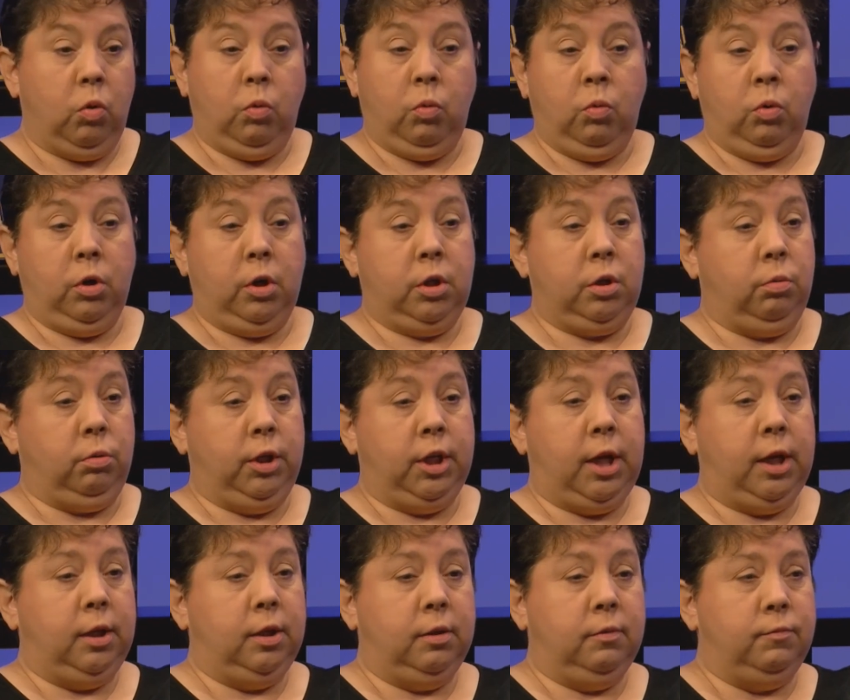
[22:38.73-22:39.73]
or a
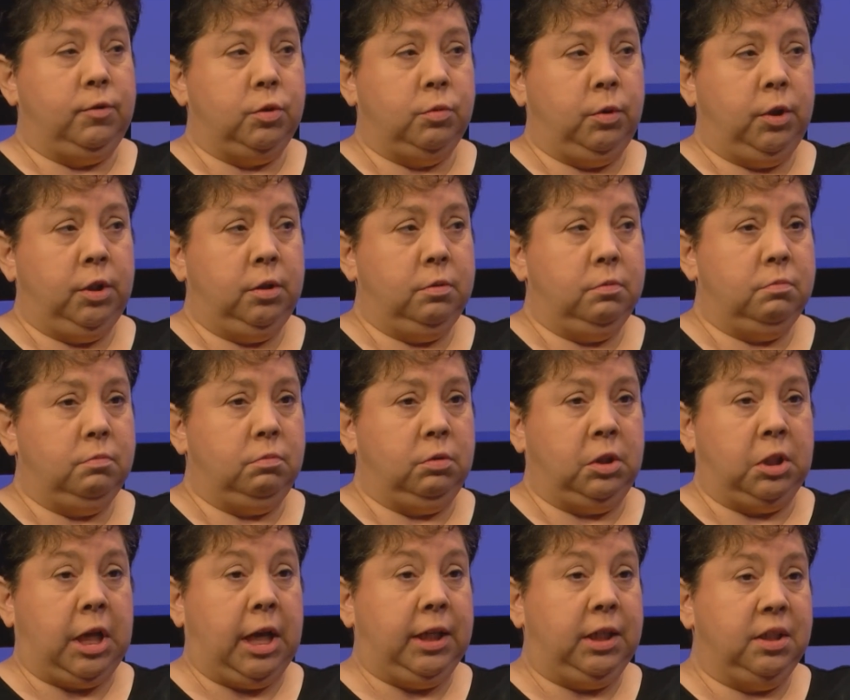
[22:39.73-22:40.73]
creative doing
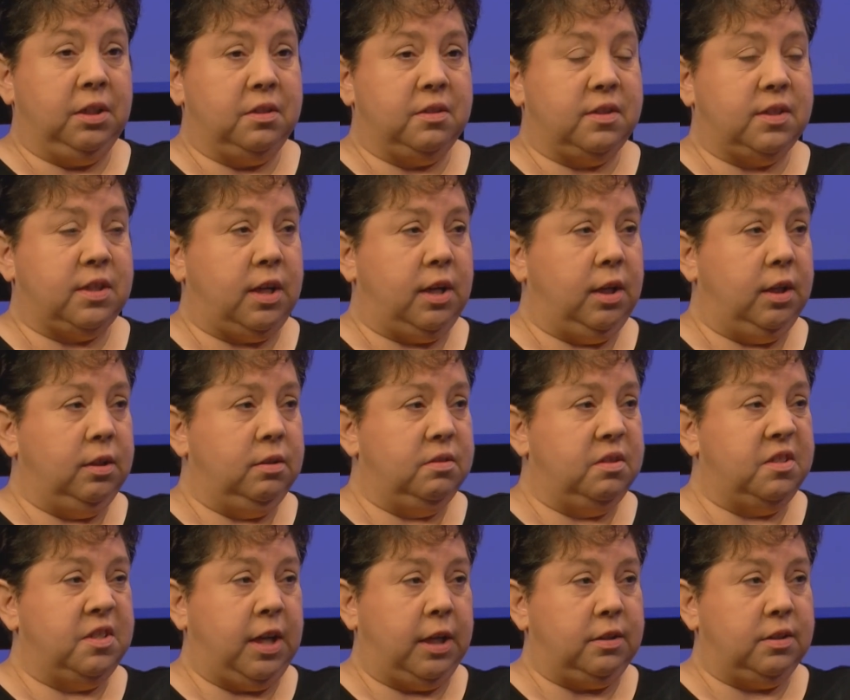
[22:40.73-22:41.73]
lighting design,
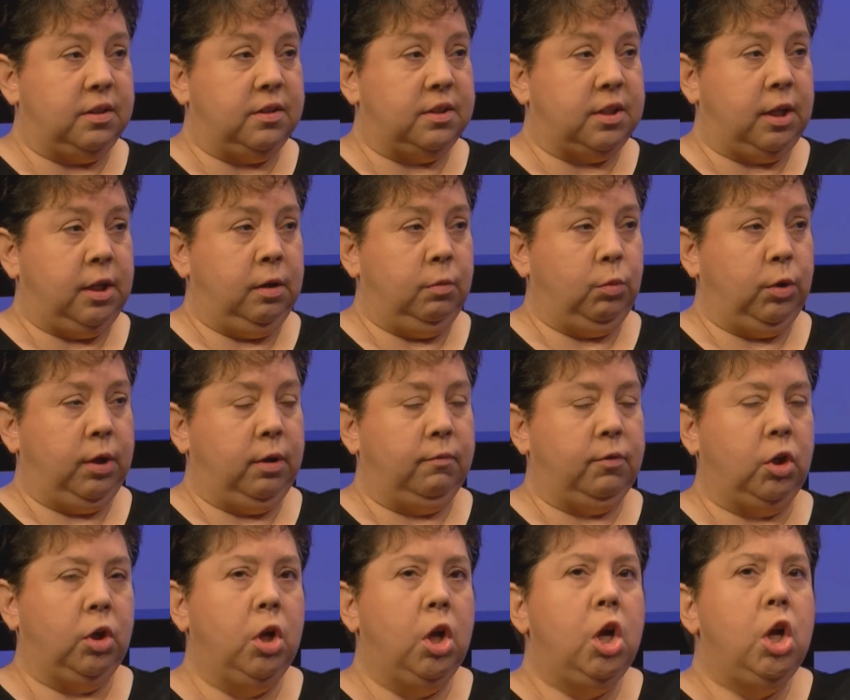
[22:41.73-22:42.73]
set design,
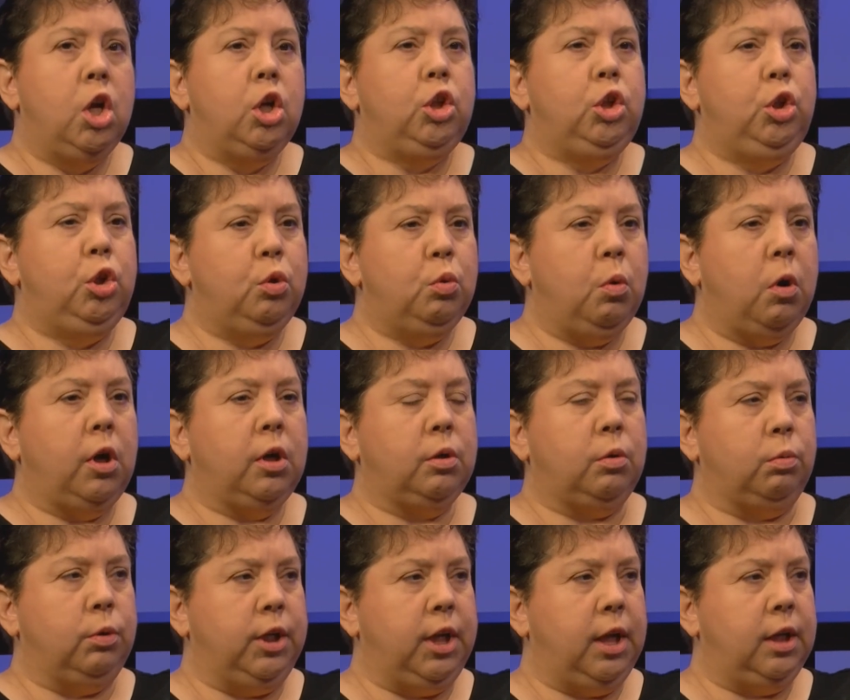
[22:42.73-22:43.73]
whatever, you are
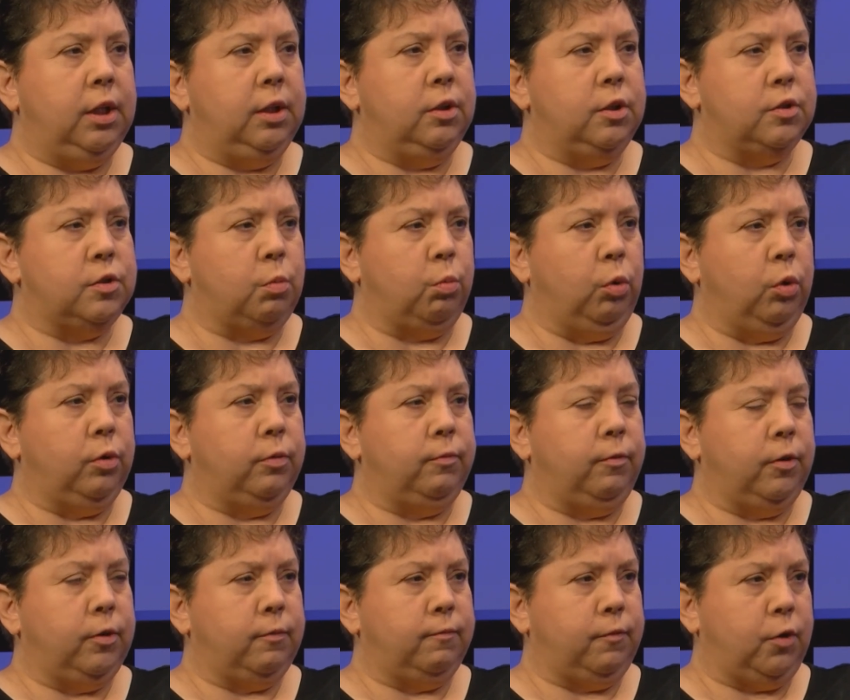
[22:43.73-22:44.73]
creating this world
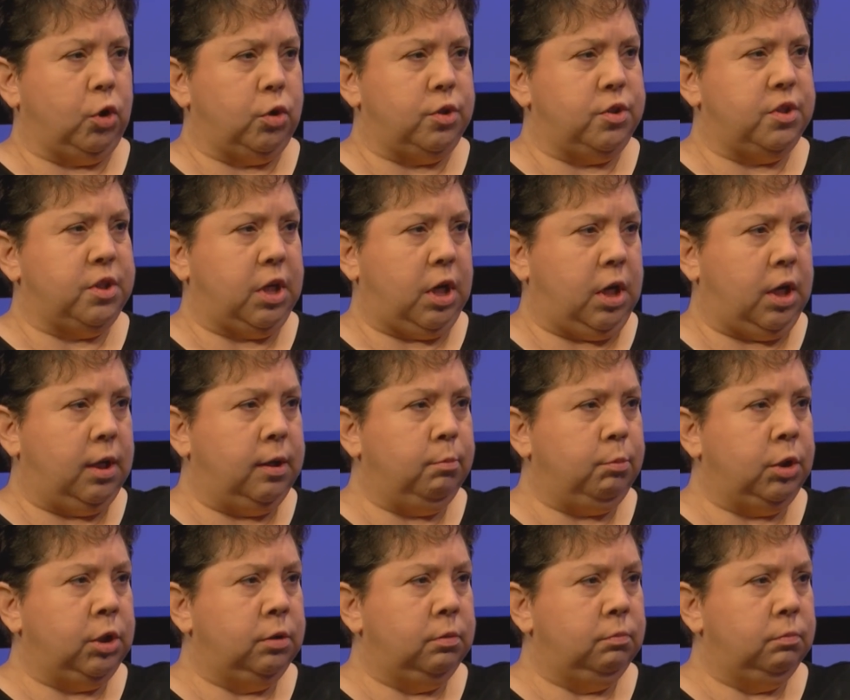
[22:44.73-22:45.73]
for the first
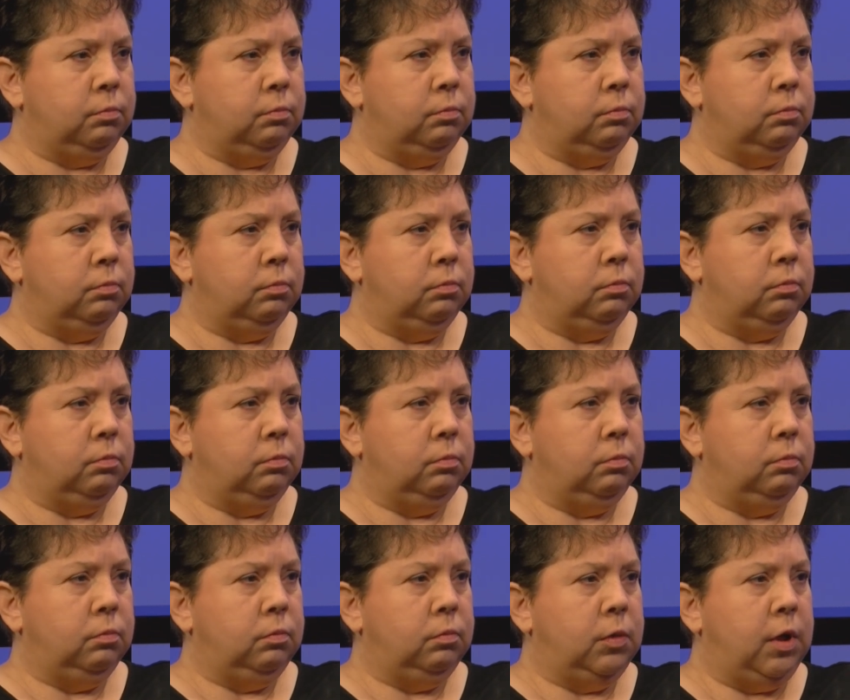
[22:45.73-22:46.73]
time.
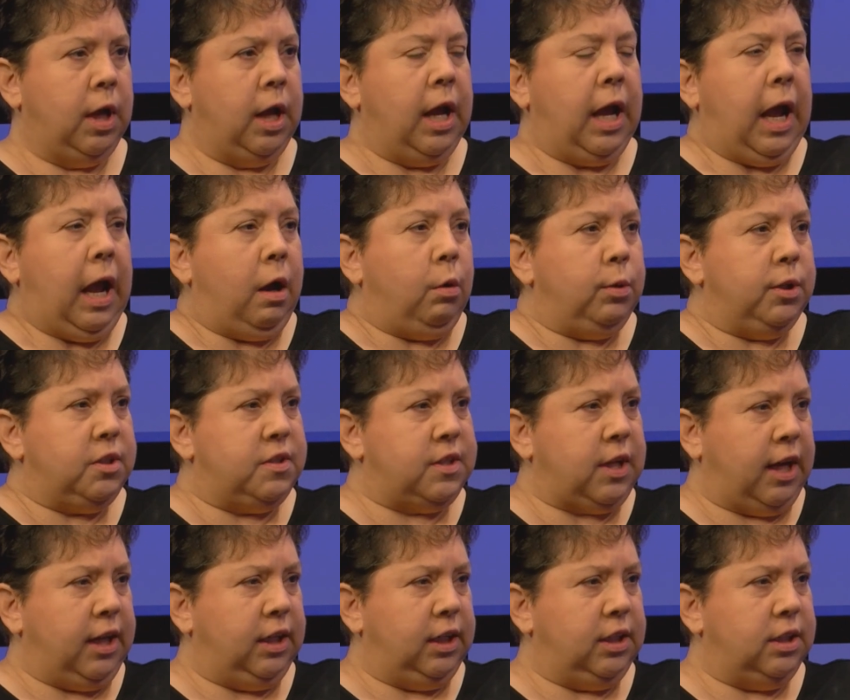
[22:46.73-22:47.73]
How
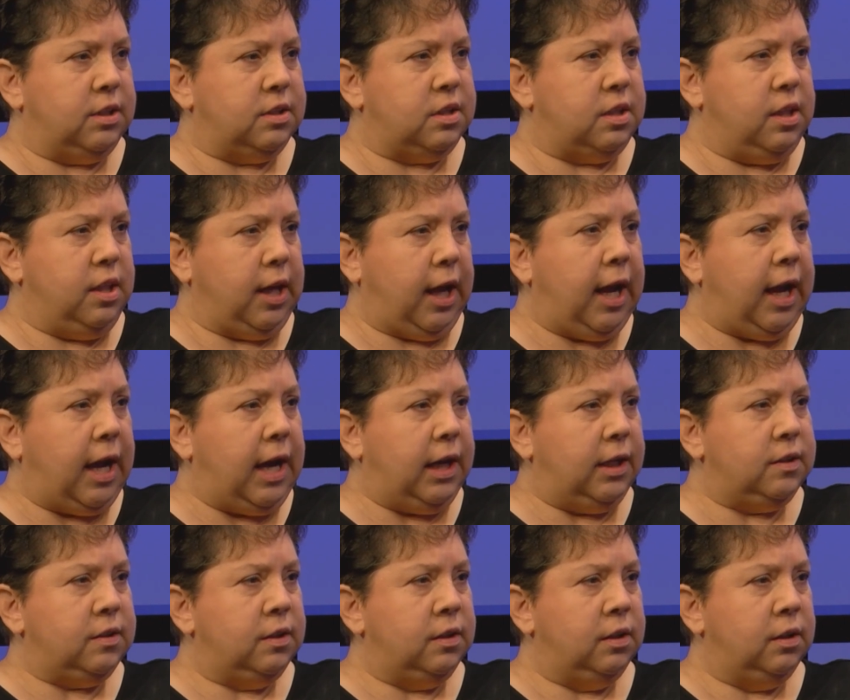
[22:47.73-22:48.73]
exciting is
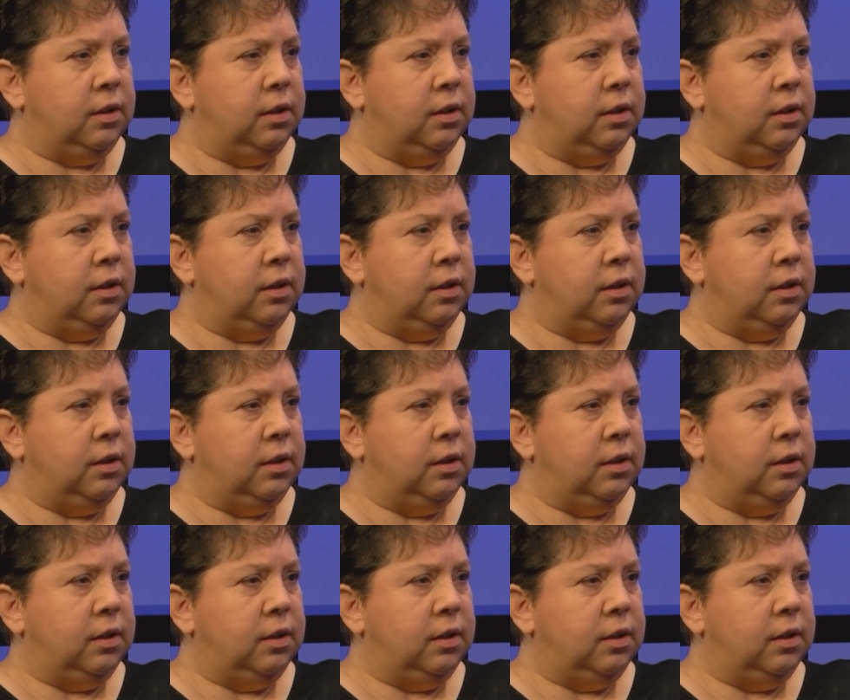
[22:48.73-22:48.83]
that?